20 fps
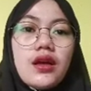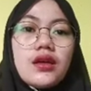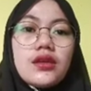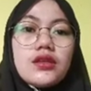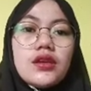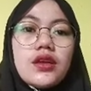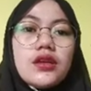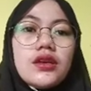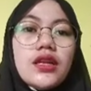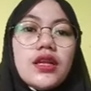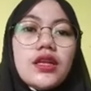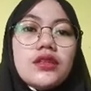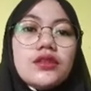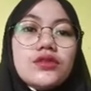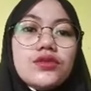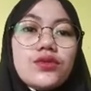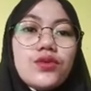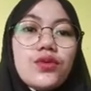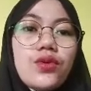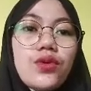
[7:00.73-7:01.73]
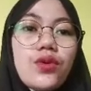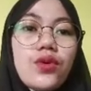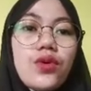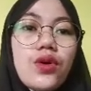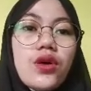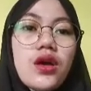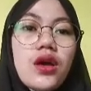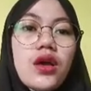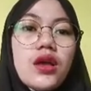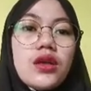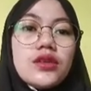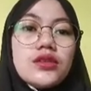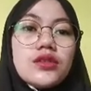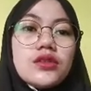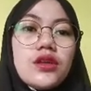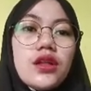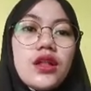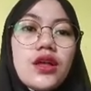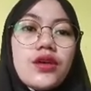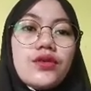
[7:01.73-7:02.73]
According to
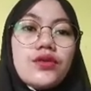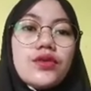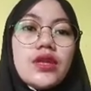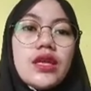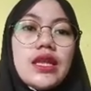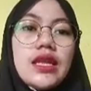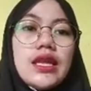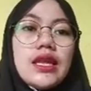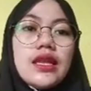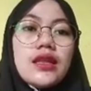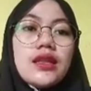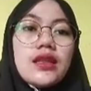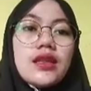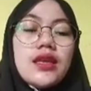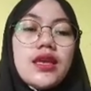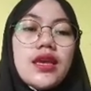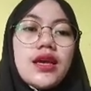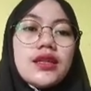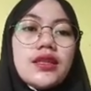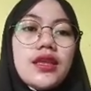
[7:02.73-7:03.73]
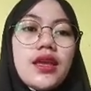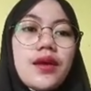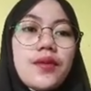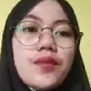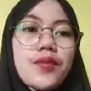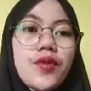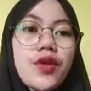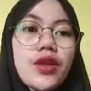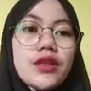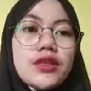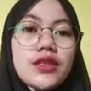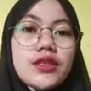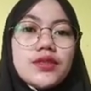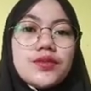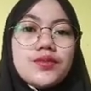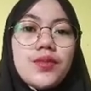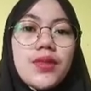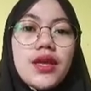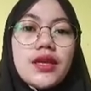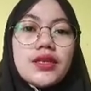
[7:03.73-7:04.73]
Salahuddin in Kiatka Practice
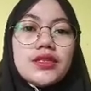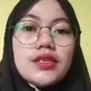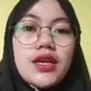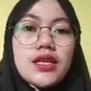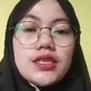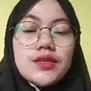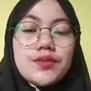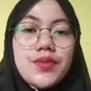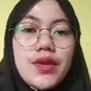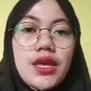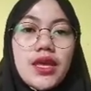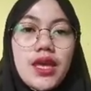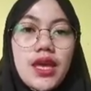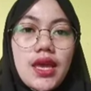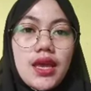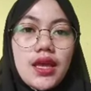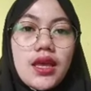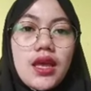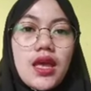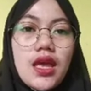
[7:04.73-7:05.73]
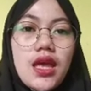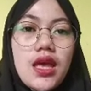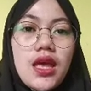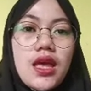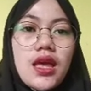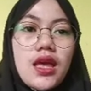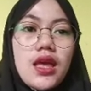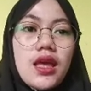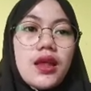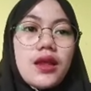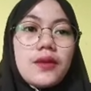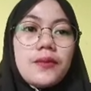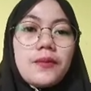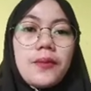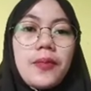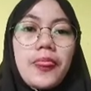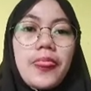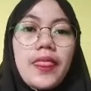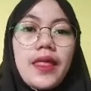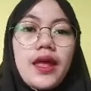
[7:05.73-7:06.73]
Belajar Speaking,
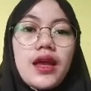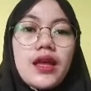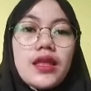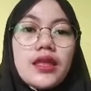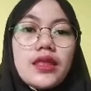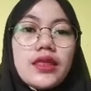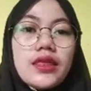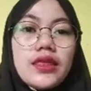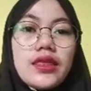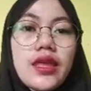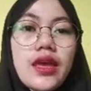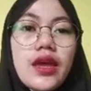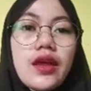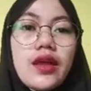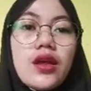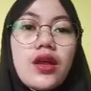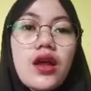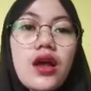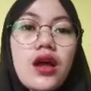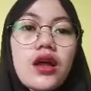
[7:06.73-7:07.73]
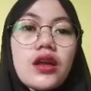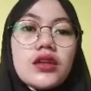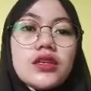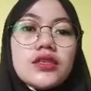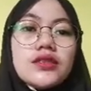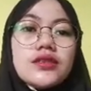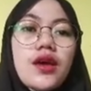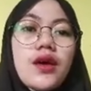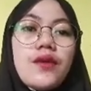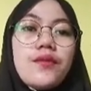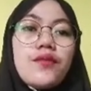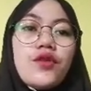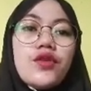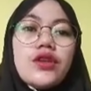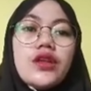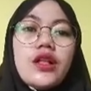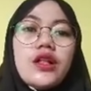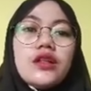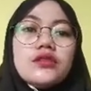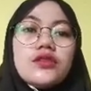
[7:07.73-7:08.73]
there are some
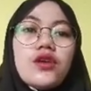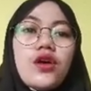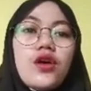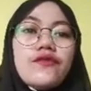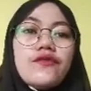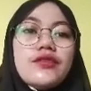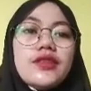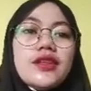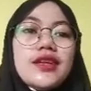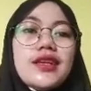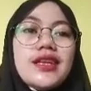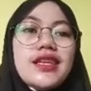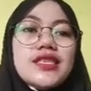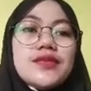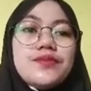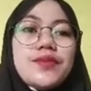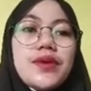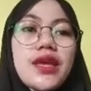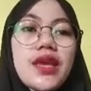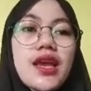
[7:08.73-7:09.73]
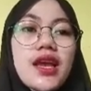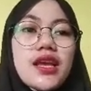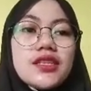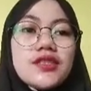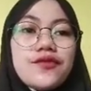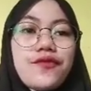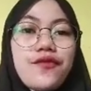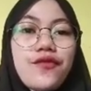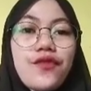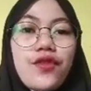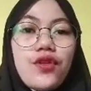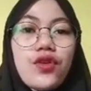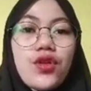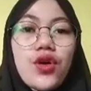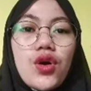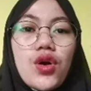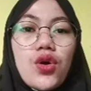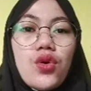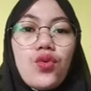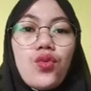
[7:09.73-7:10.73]
models of learning speaking as
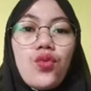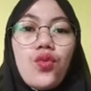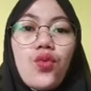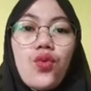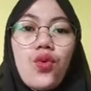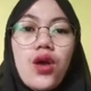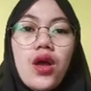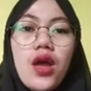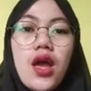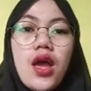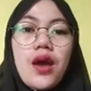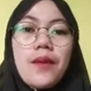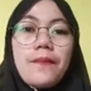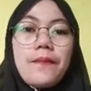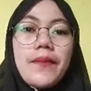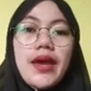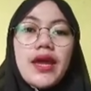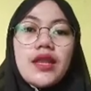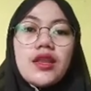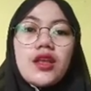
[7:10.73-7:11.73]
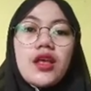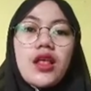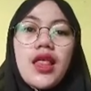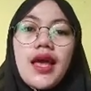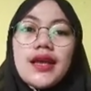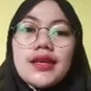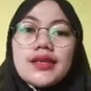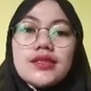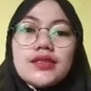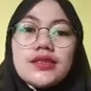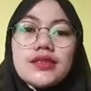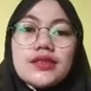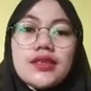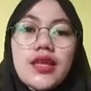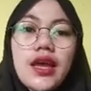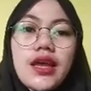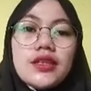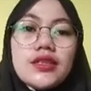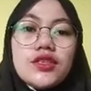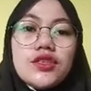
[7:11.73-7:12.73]
follow: main class
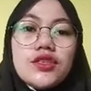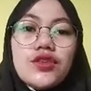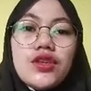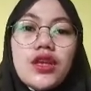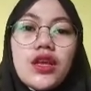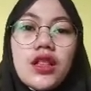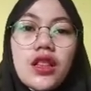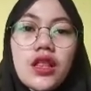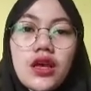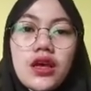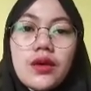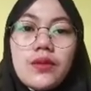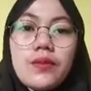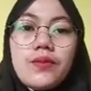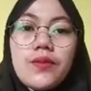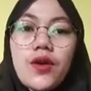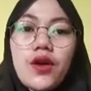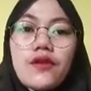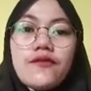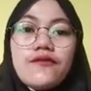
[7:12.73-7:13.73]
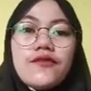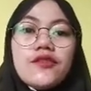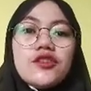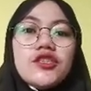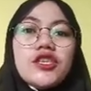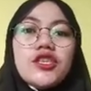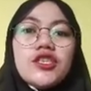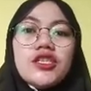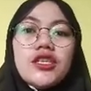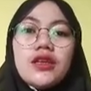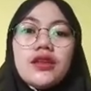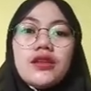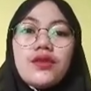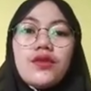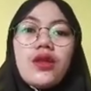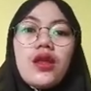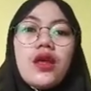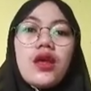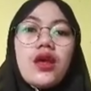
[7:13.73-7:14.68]
and study club, conversation